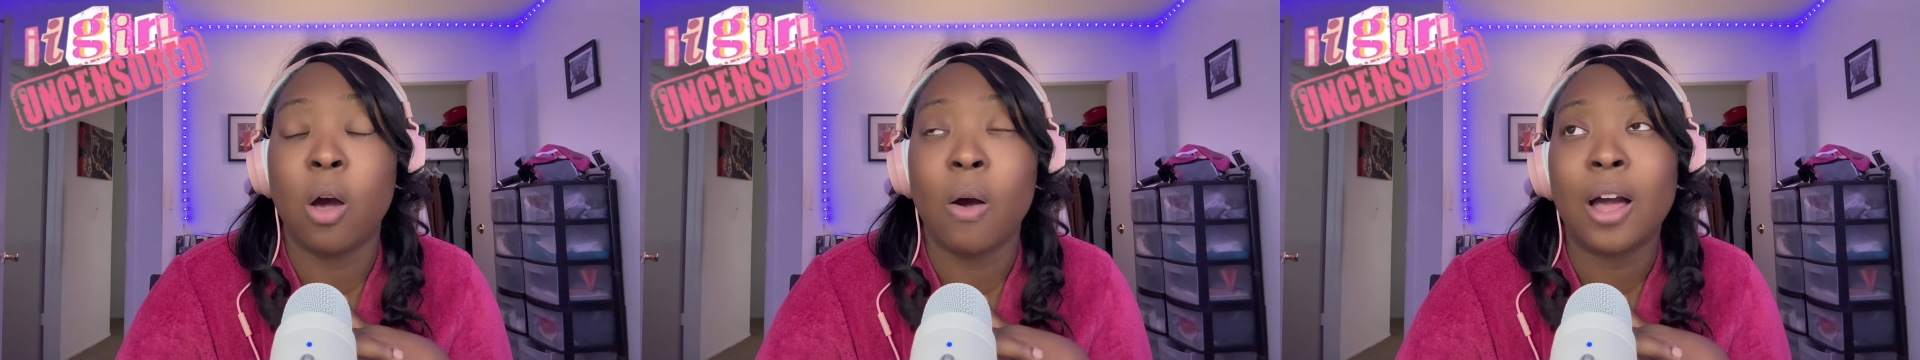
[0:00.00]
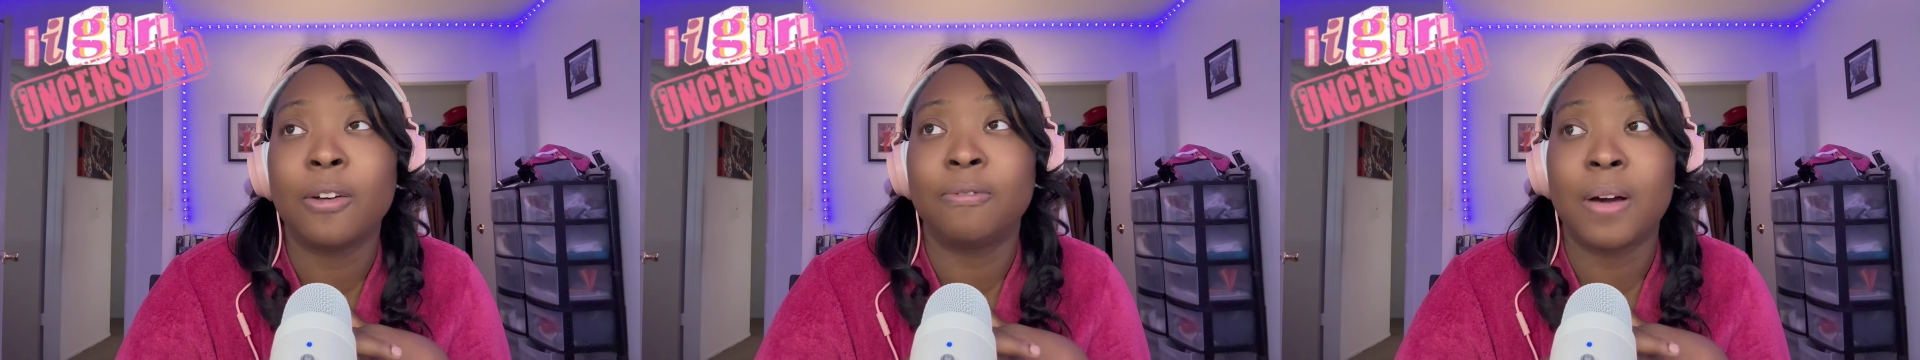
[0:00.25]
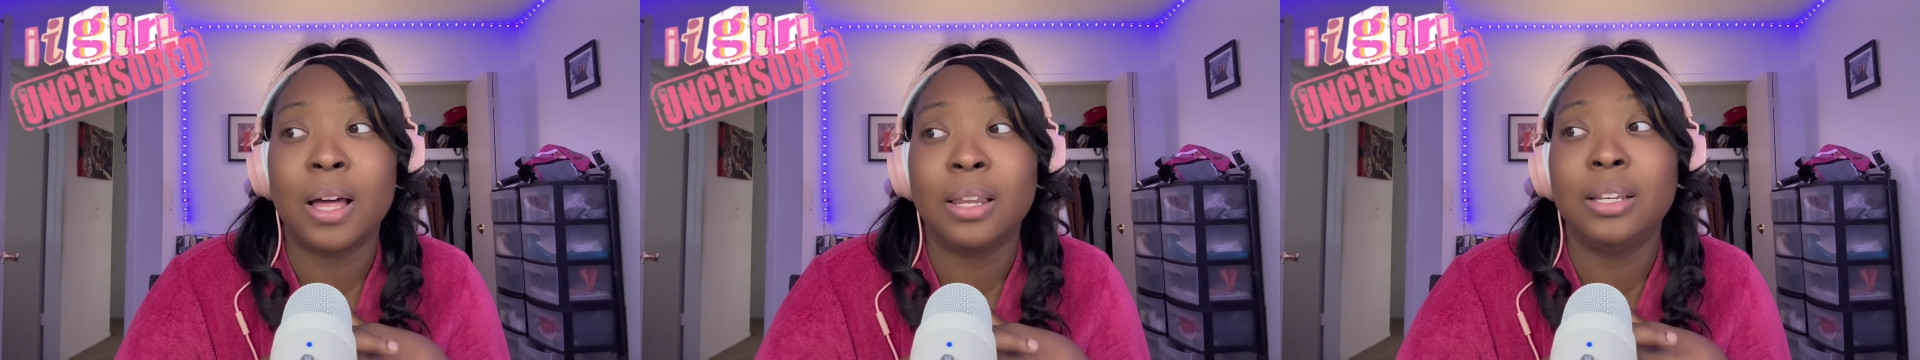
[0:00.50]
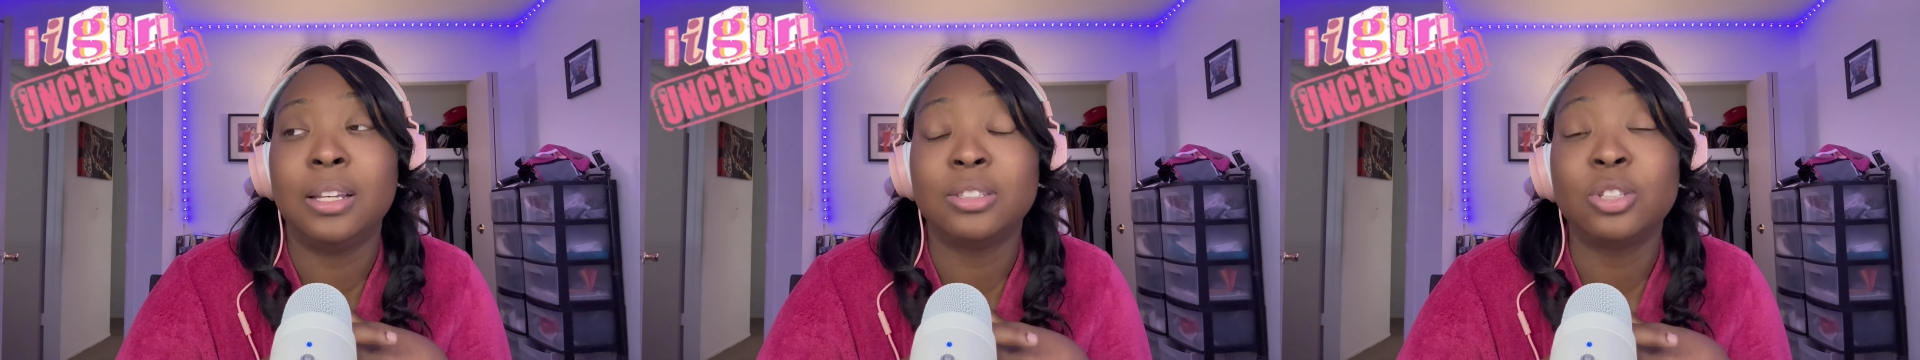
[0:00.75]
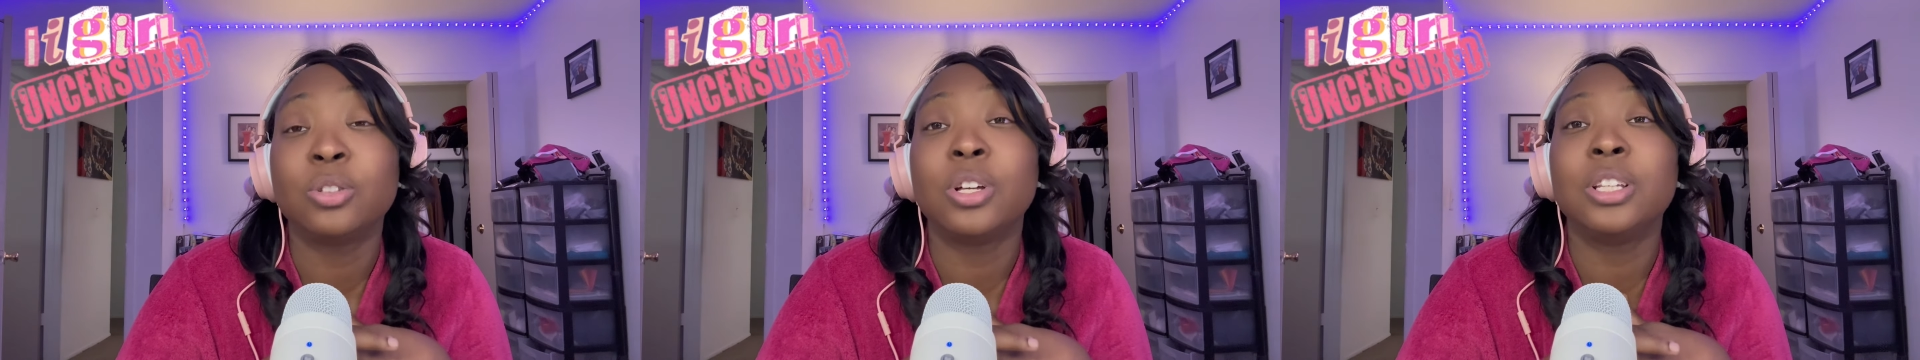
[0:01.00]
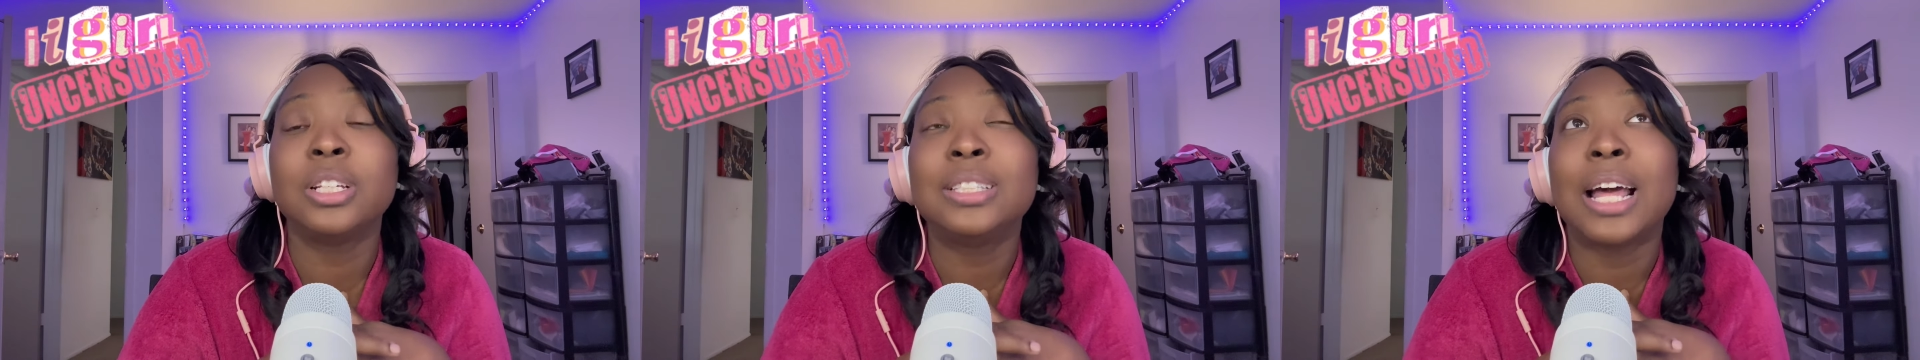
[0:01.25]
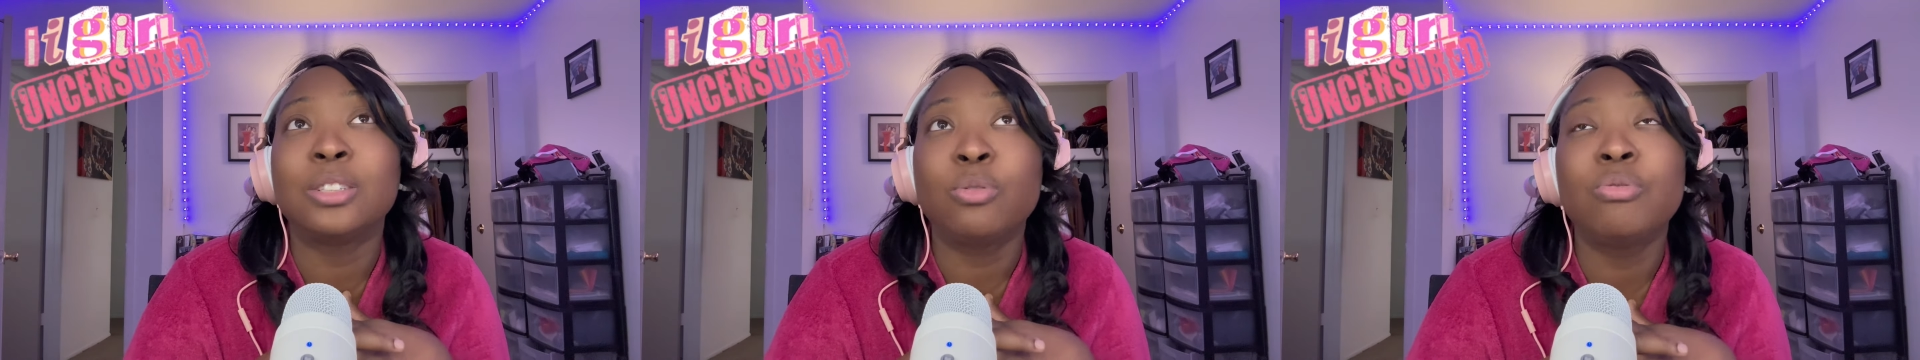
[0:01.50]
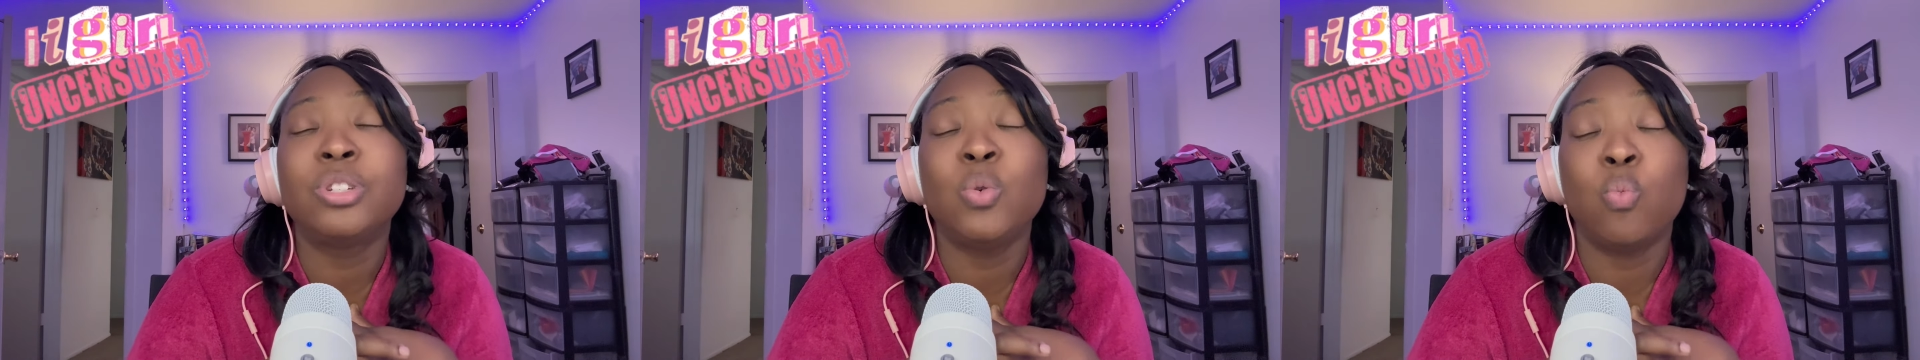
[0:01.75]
oh, I finally, this is because that's who she